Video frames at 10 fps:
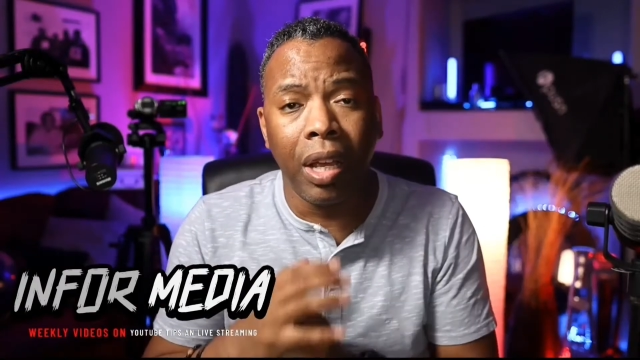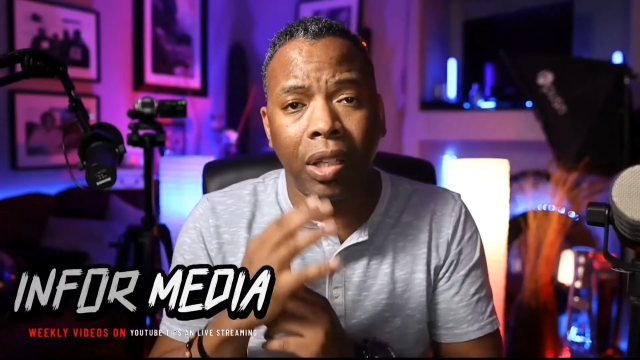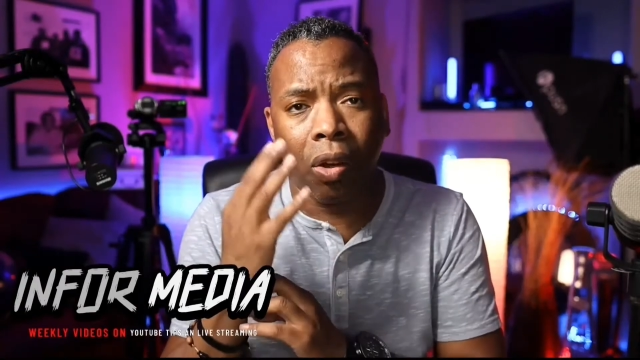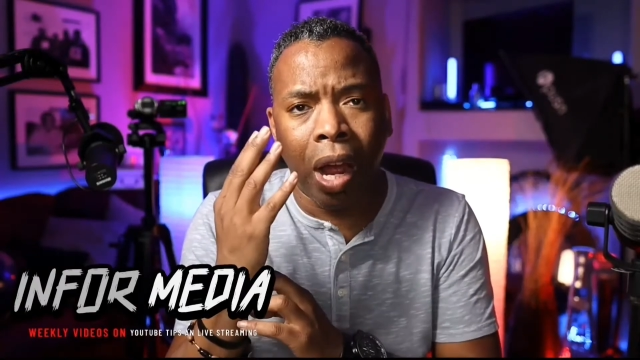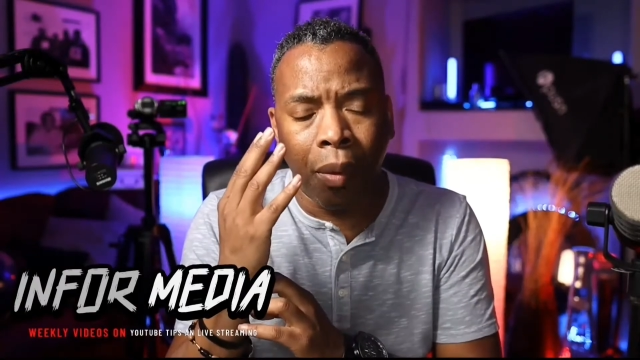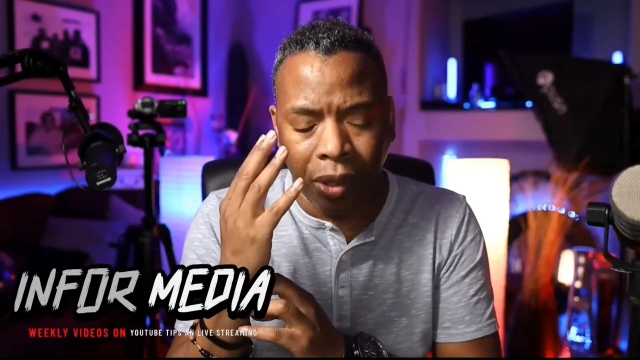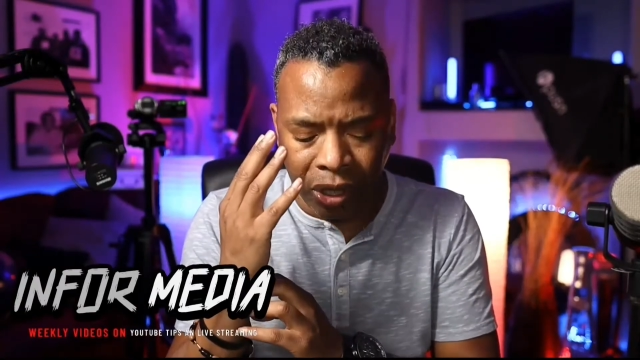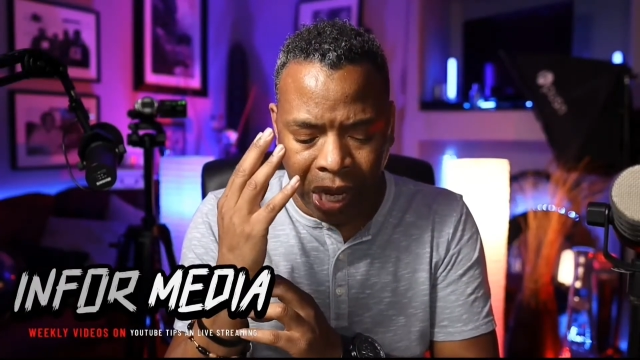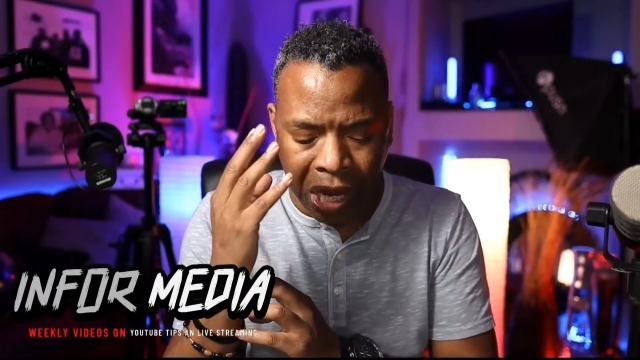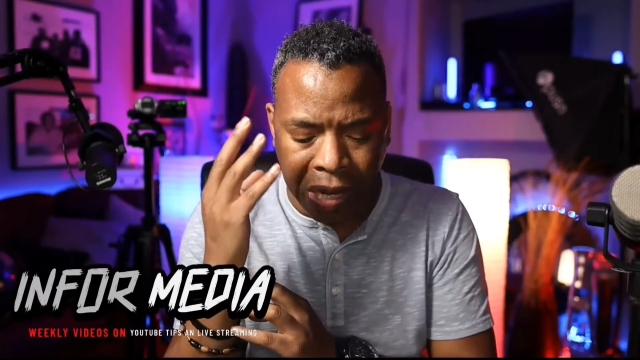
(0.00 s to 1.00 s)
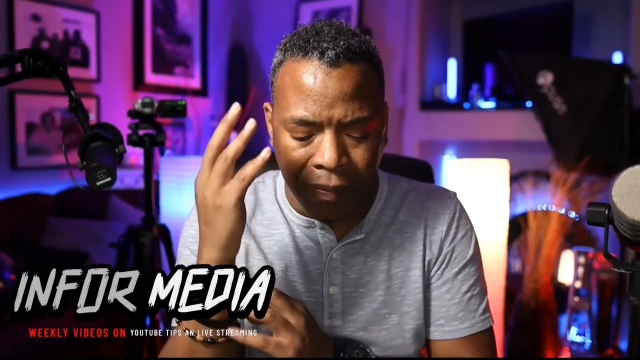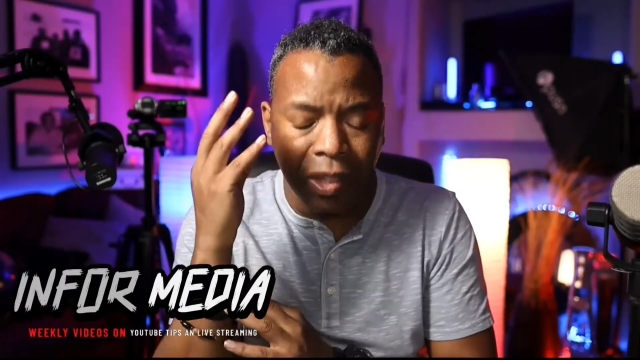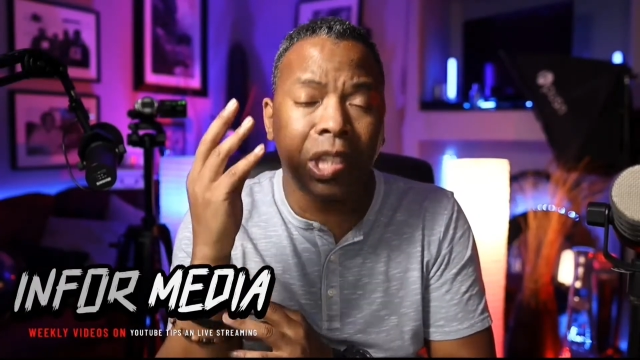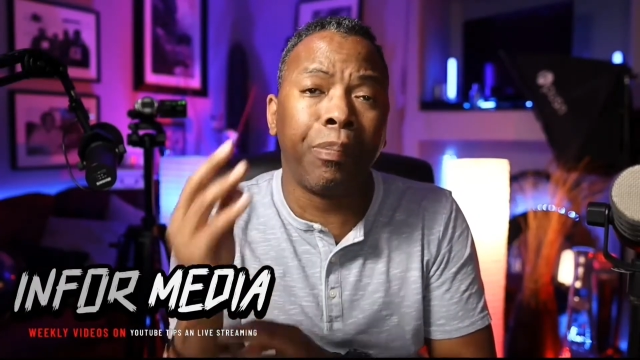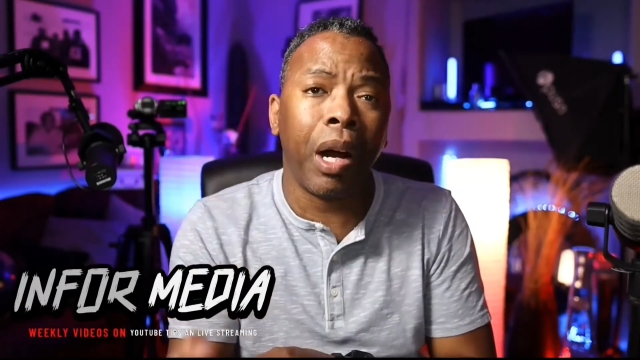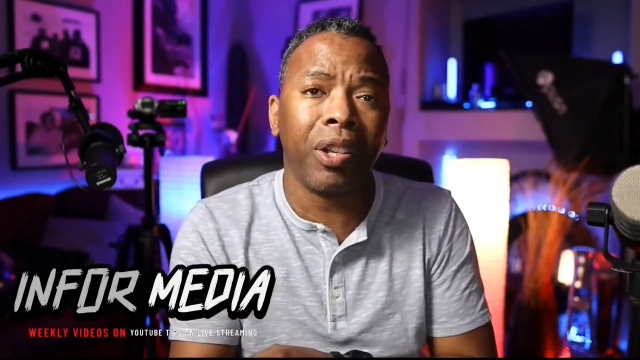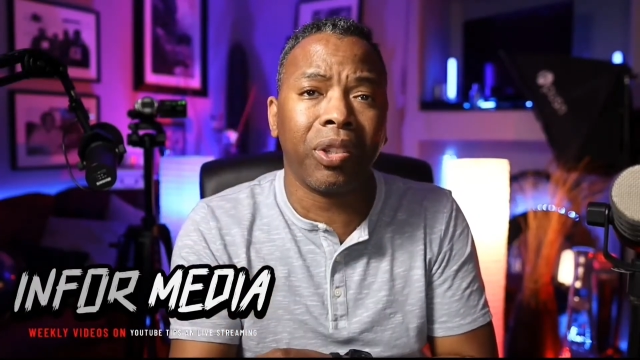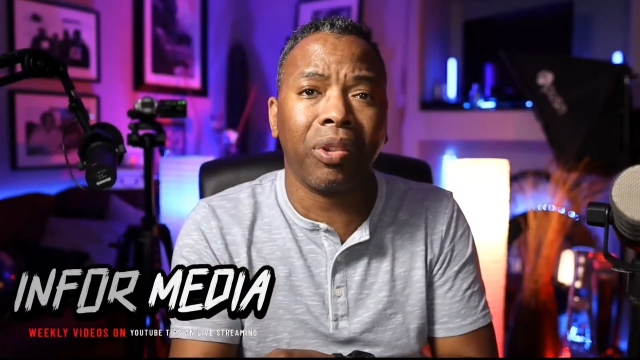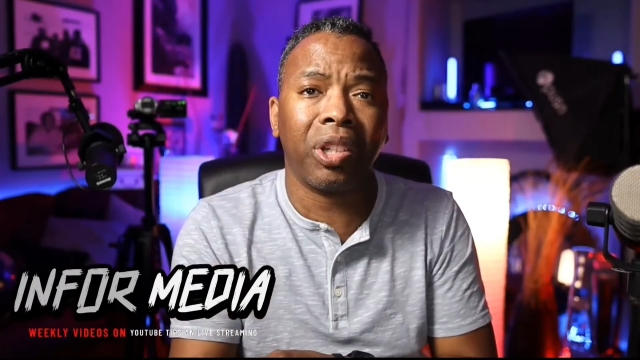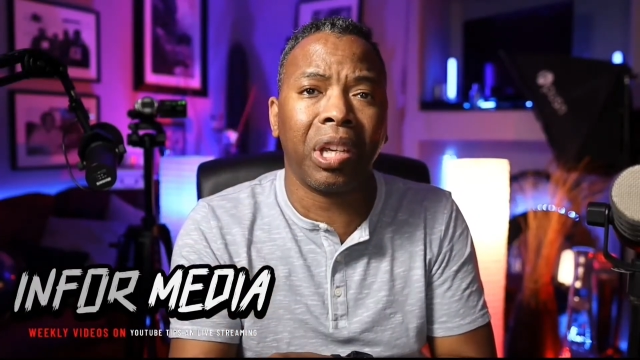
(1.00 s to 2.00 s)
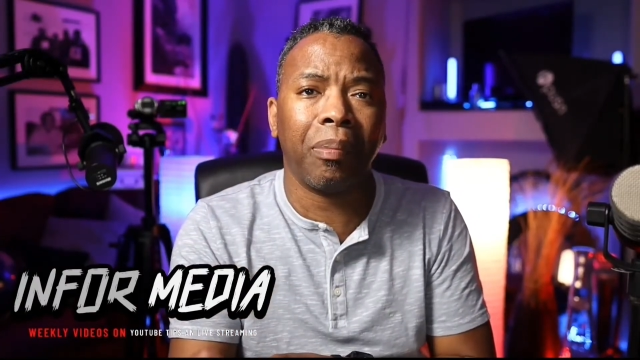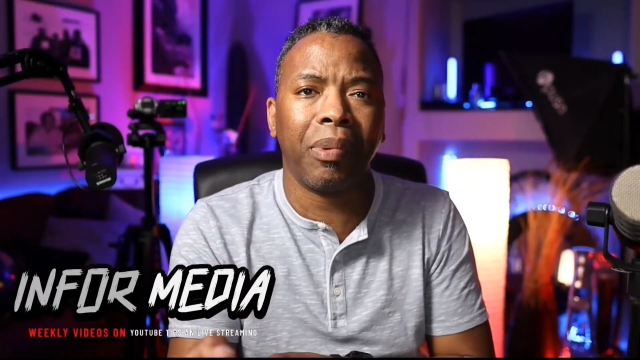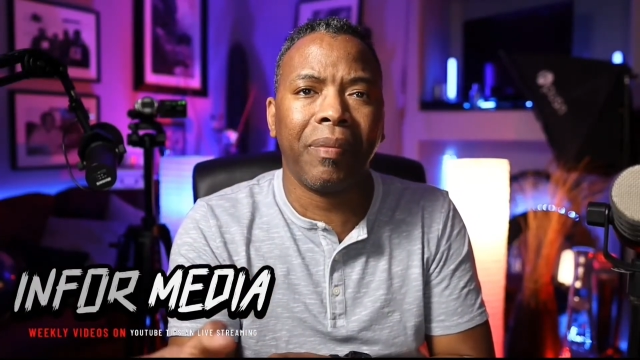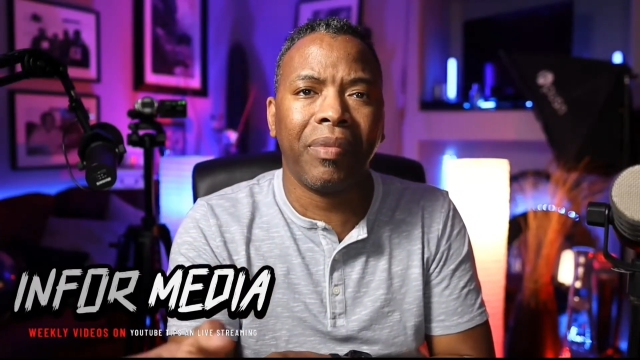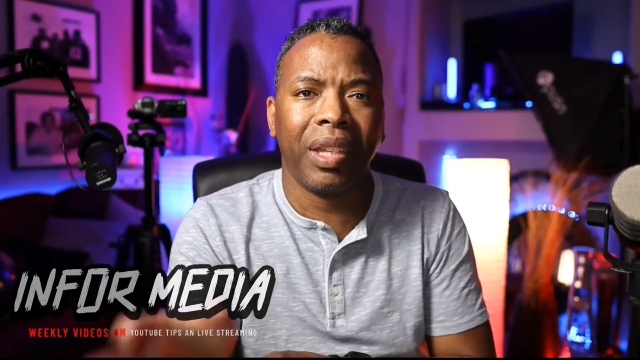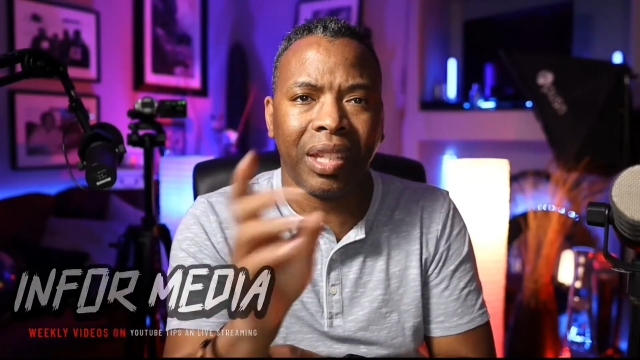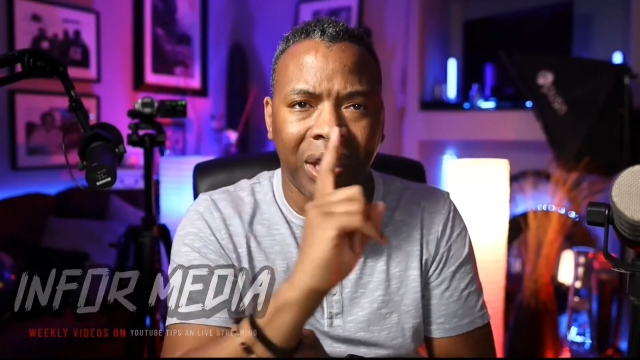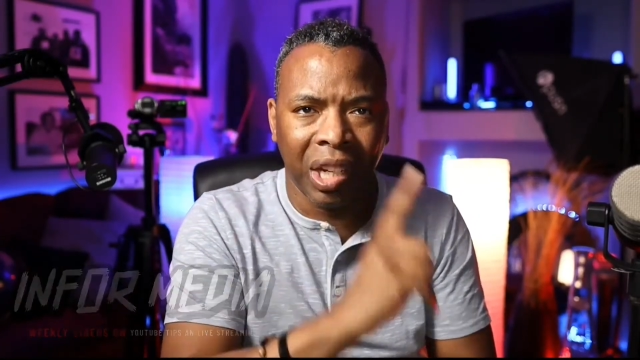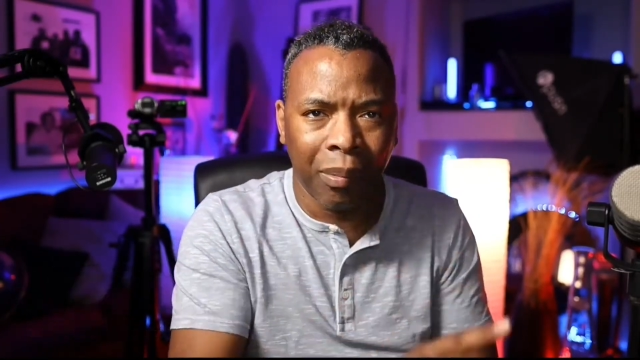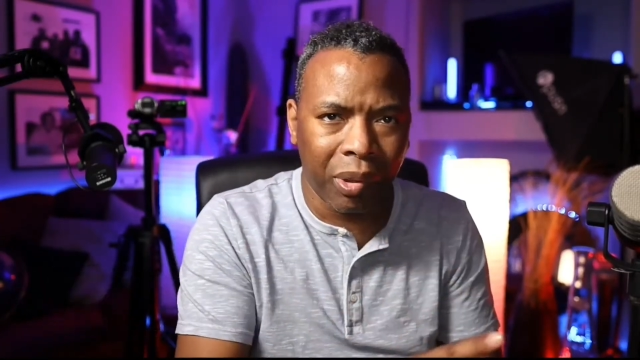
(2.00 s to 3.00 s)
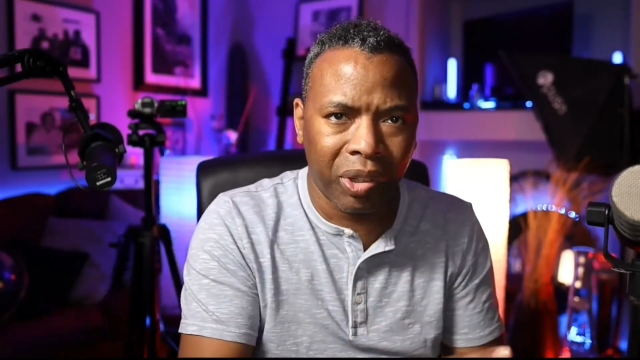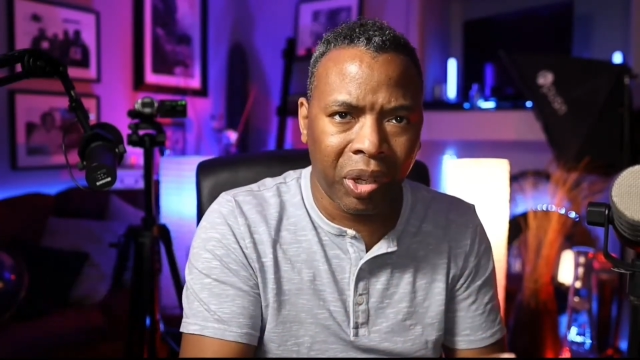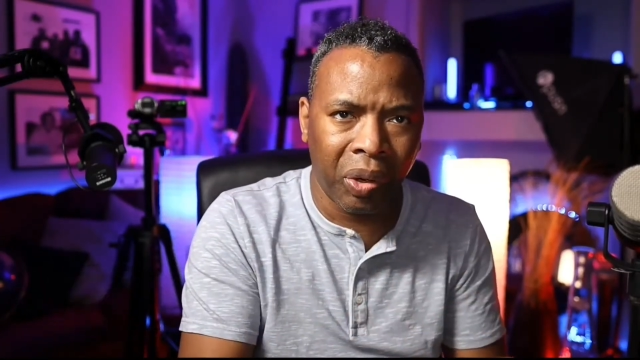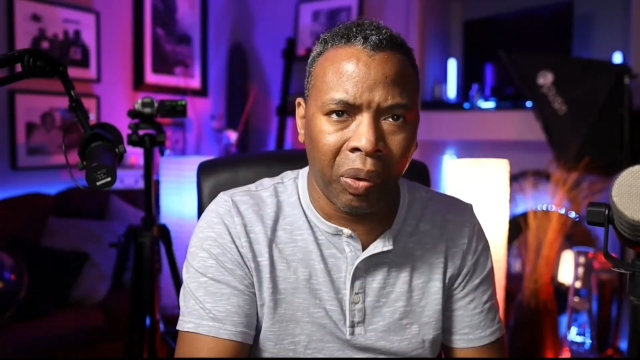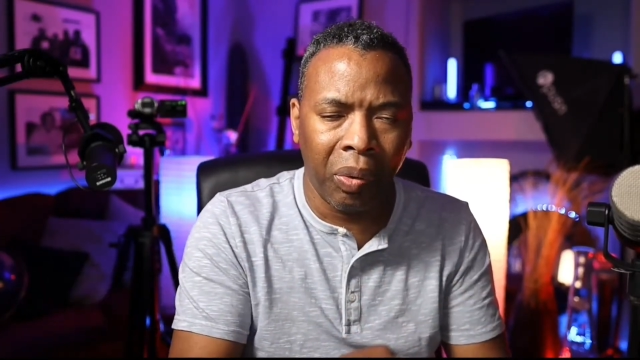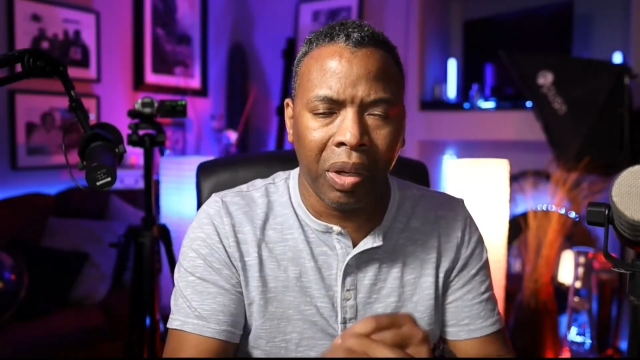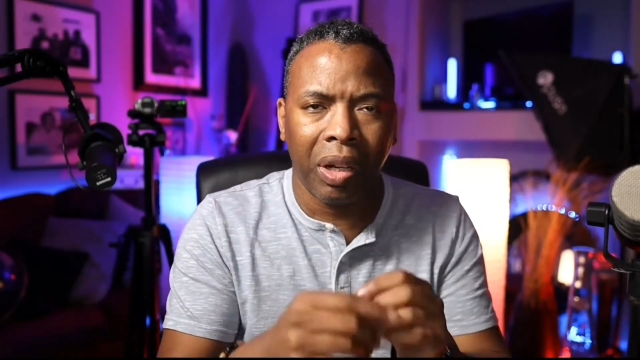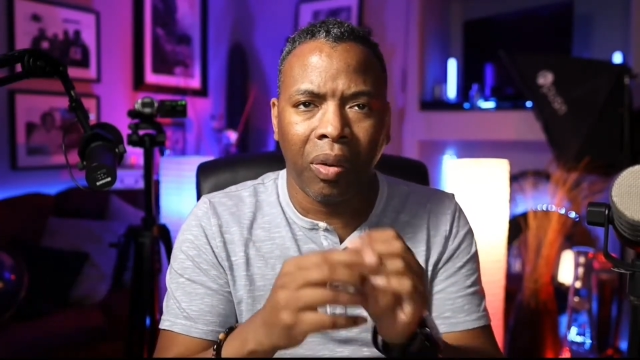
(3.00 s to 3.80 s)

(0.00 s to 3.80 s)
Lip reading: So I would say sponsorship is number two,